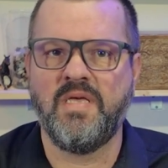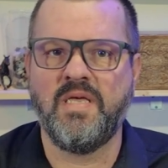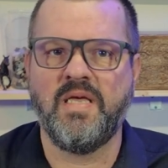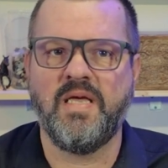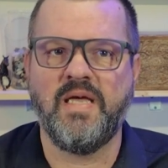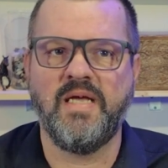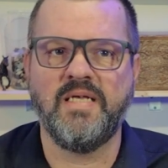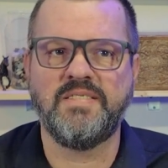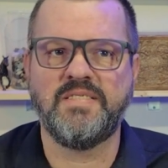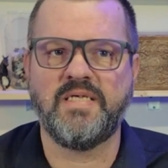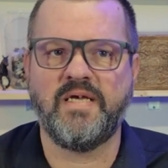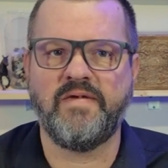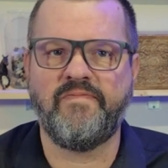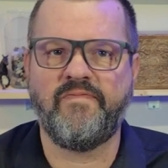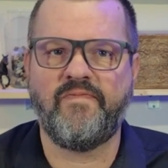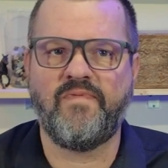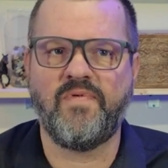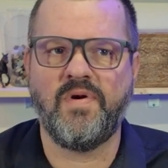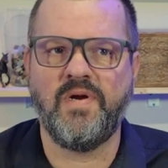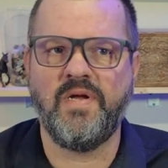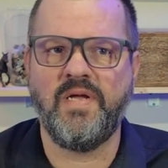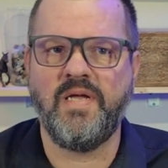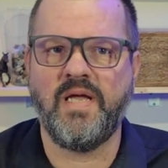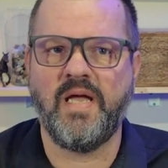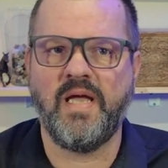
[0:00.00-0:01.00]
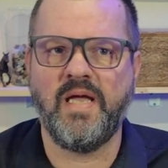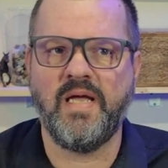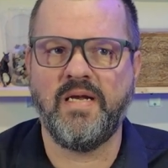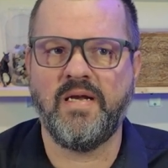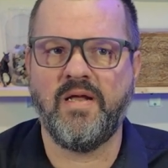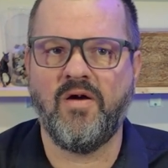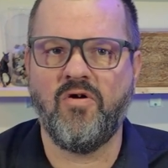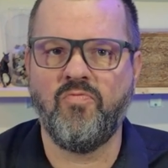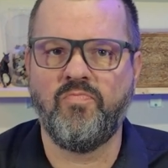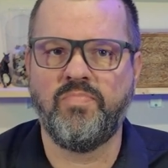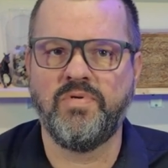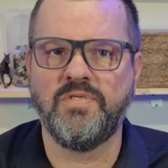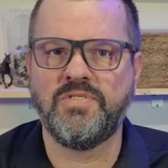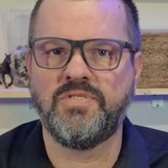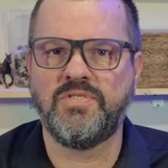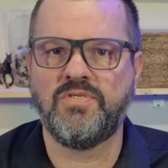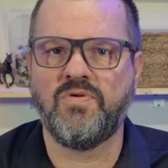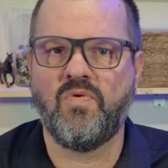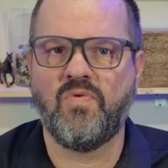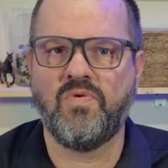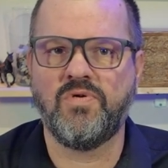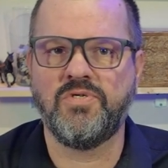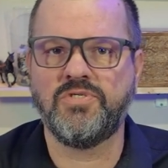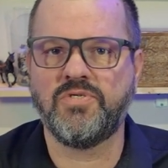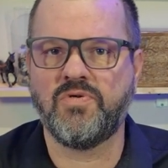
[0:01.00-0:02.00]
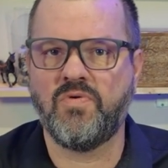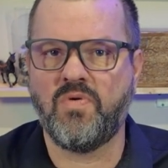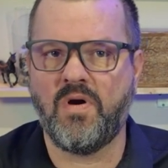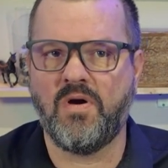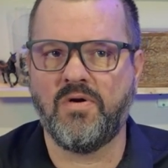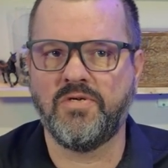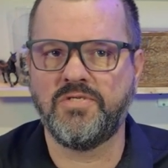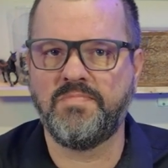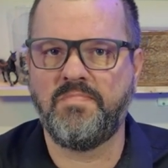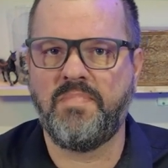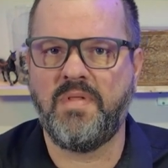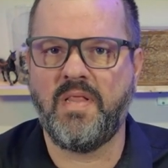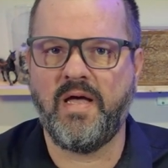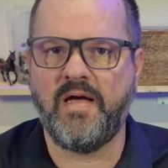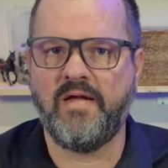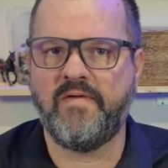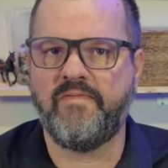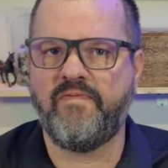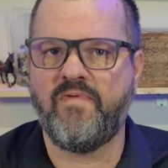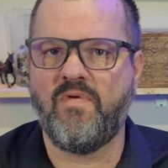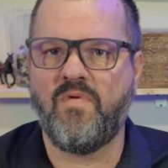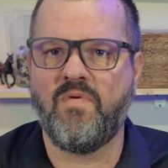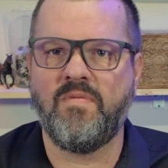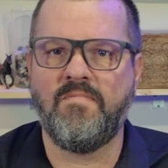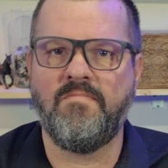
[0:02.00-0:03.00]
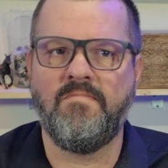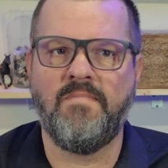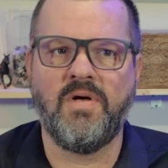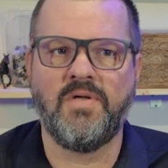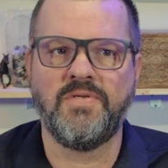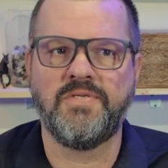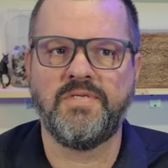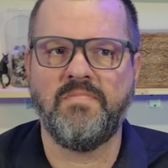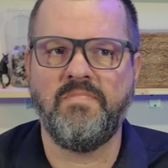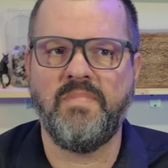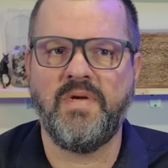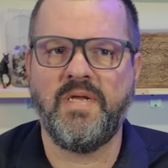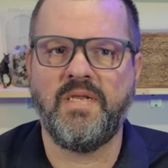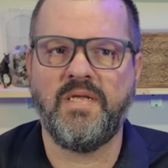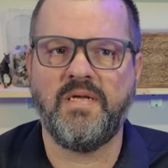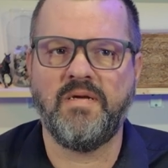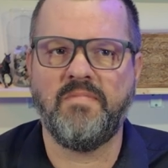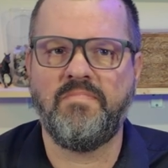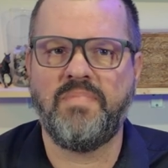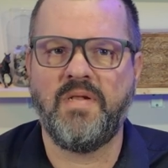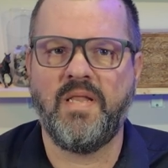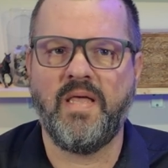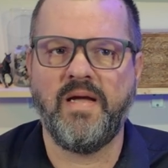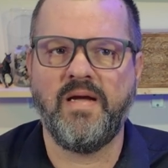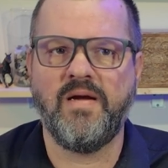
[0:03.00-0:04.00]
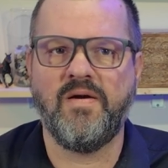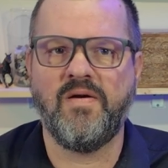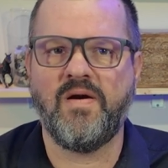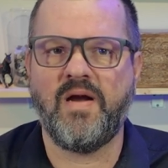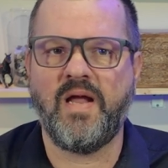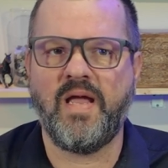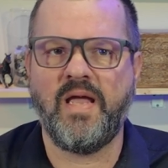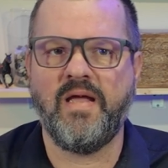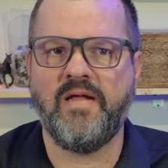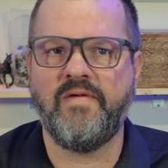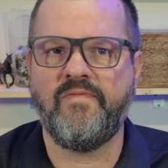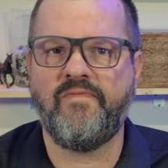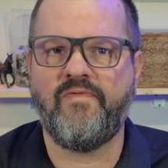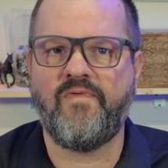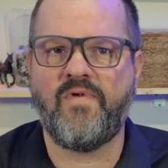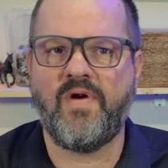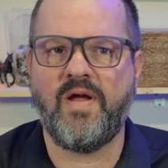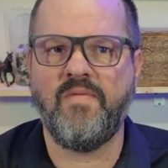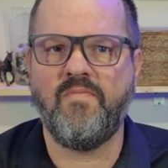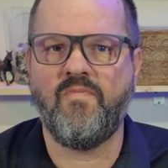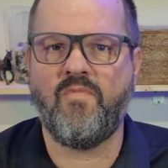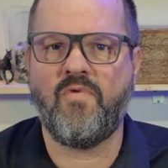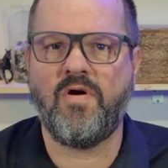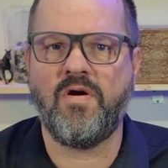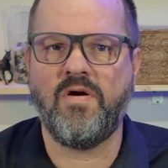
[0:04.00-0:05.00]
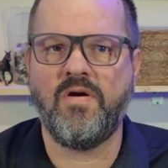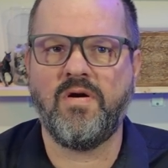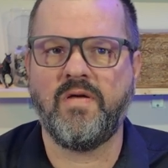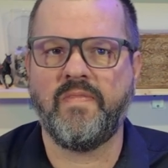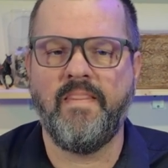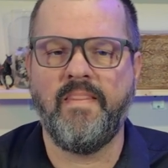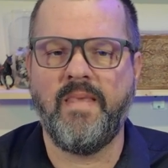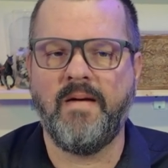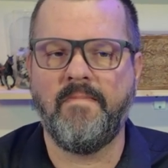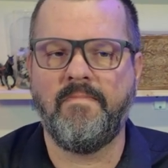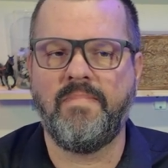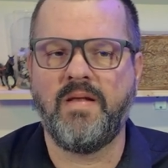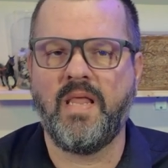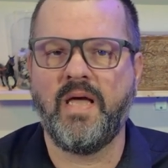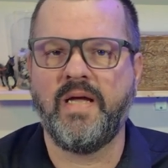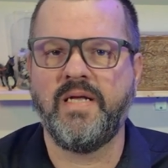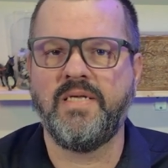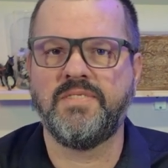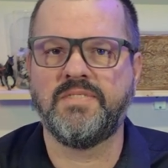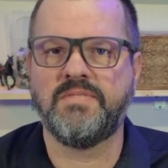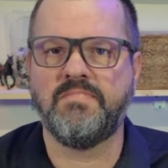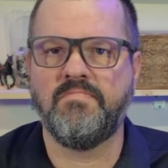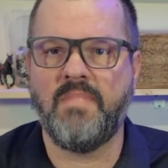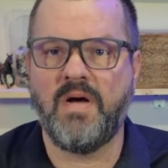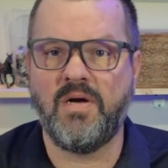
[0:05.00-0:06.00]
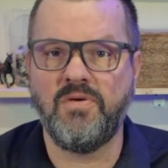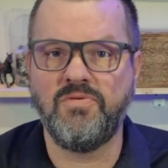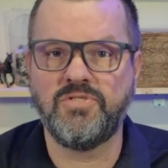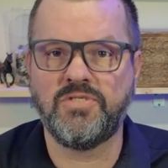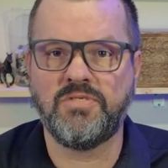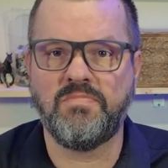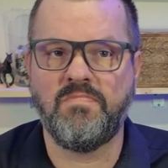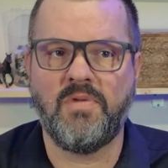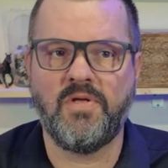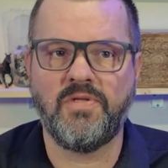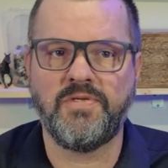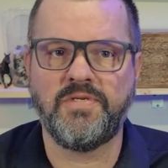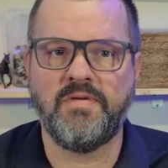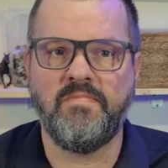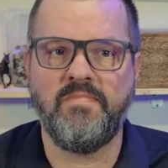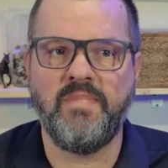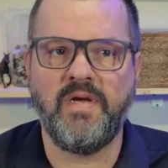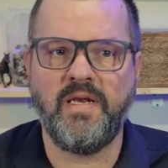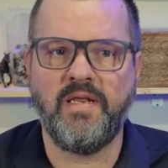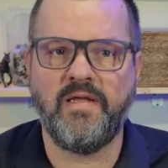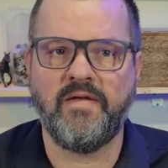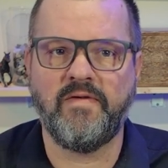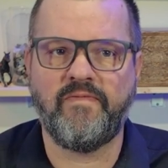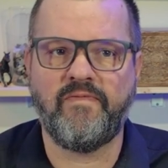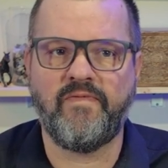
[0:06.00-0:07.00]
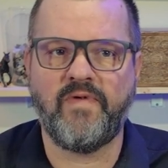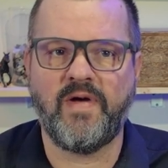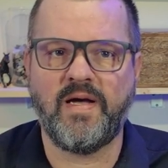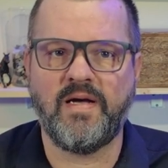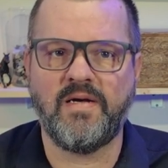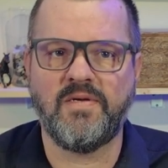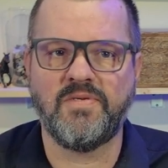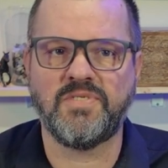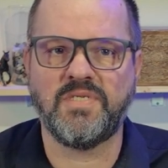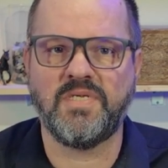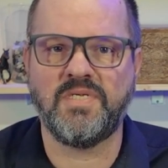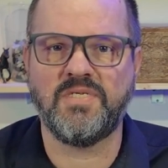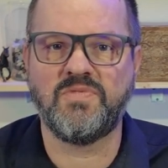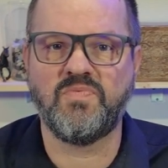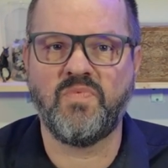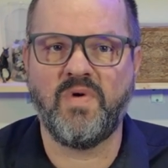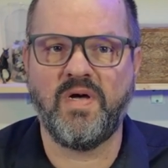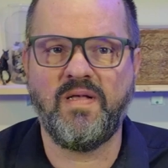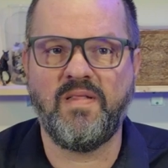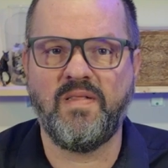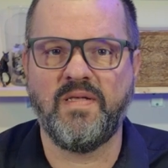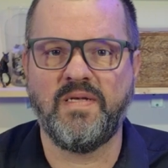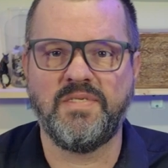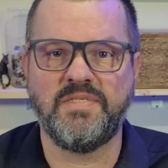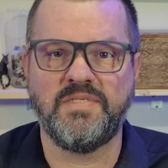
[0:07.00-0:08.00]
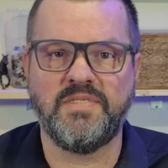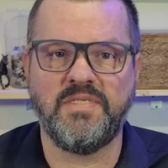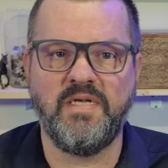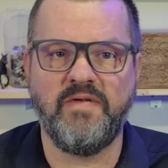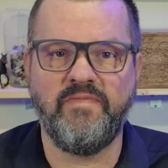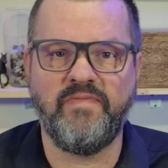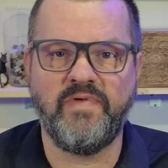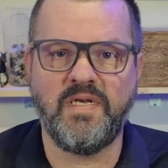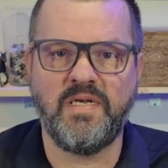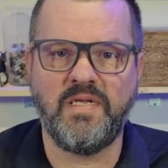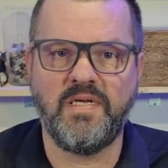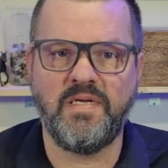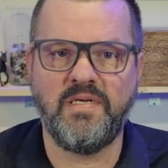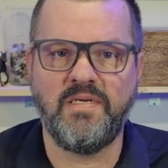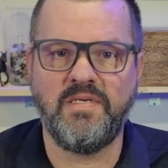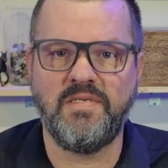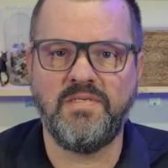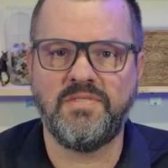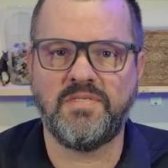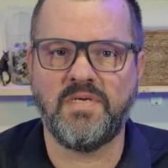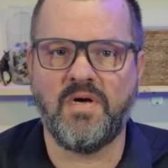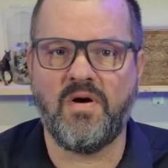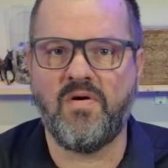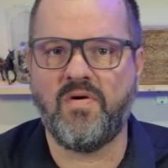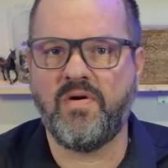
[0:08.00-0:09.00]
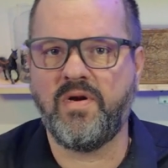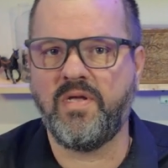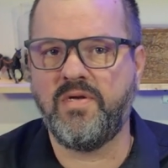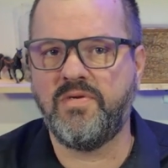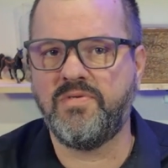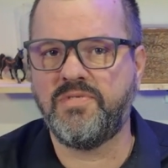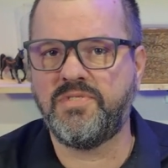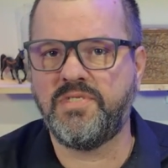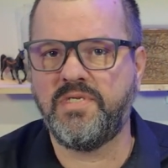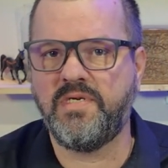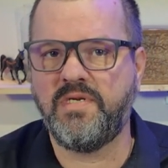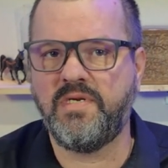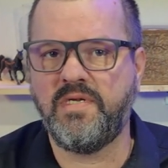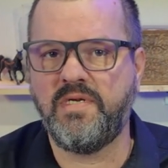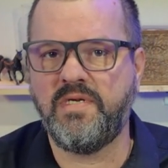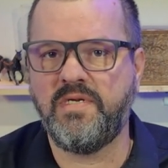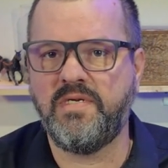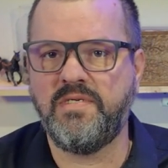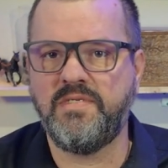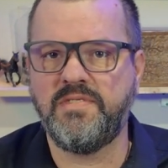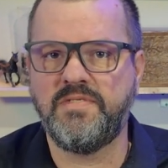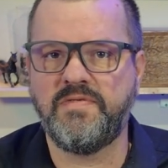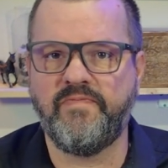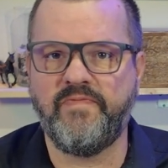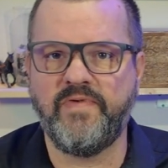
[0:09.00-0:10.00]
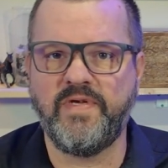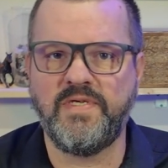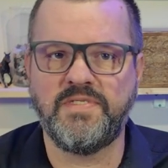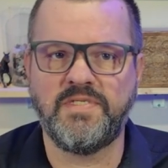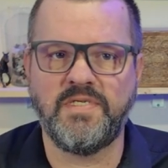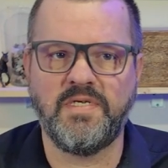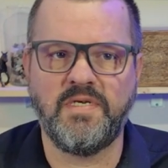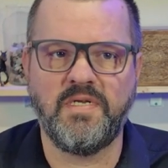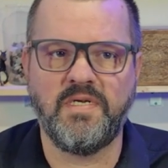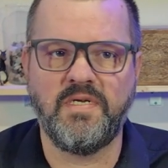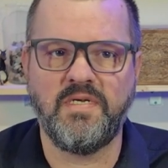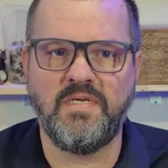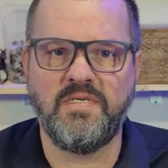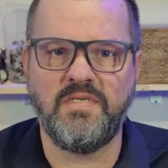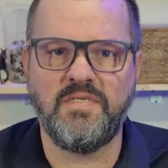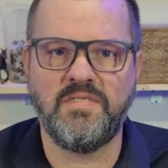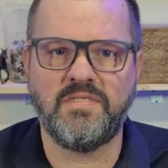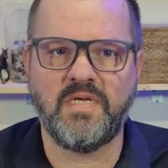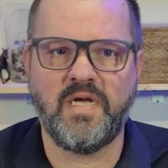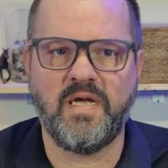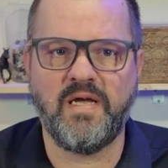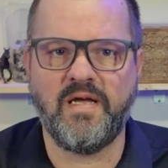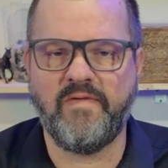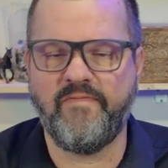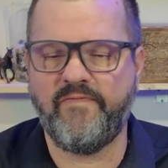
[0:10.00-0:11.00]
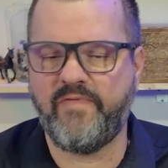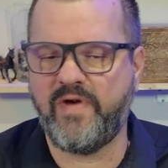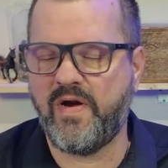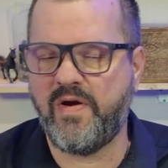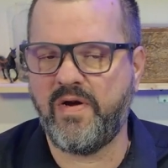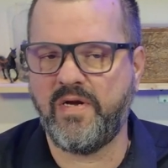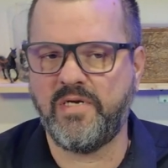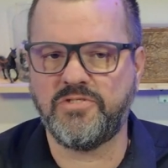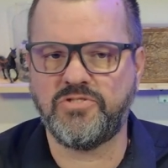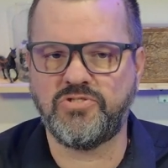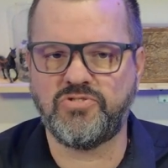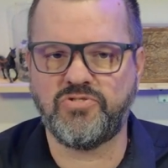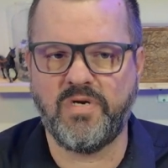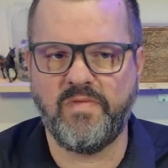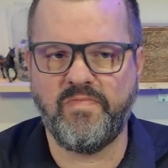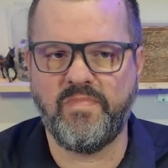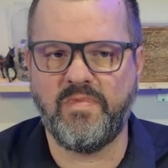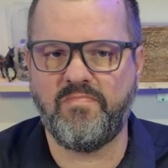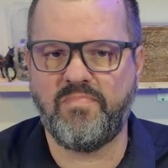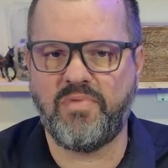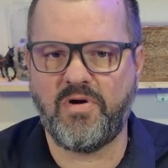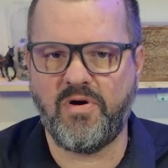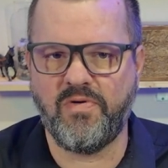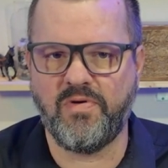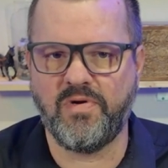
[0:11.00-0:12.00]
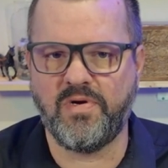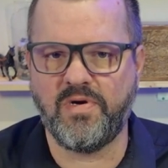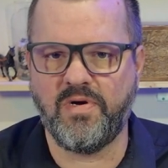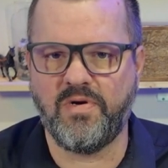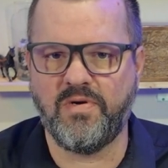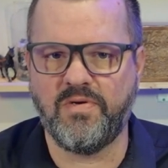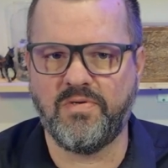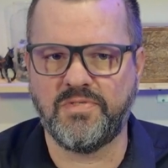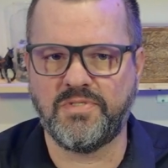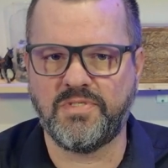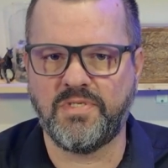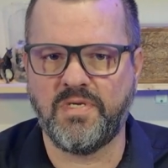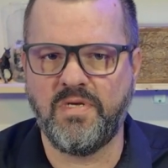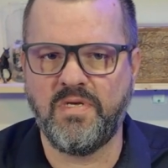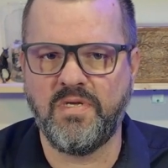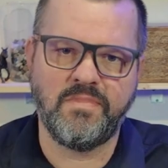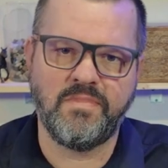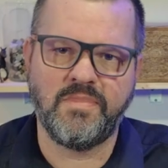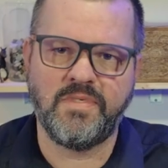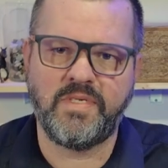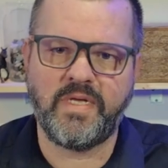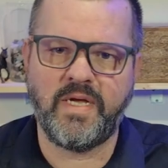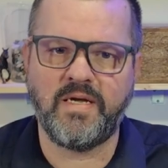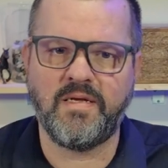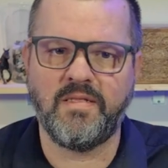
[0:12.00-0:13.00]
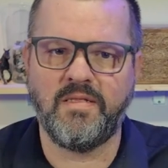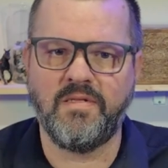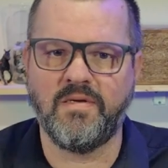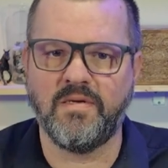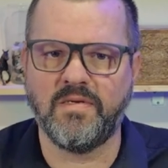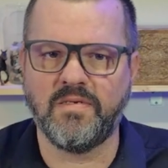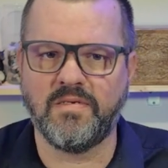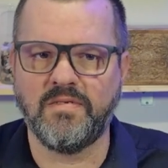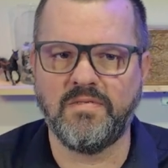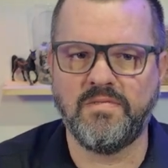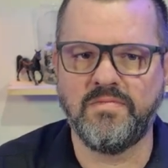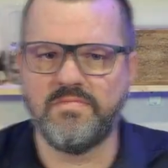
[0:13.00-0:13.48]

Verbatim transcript: It's a free and open source cross-platform multimedia player and framework that plays most multimedia files as well as DVDs, audio CDs, VCDs, and various streaming protocols. Take a look.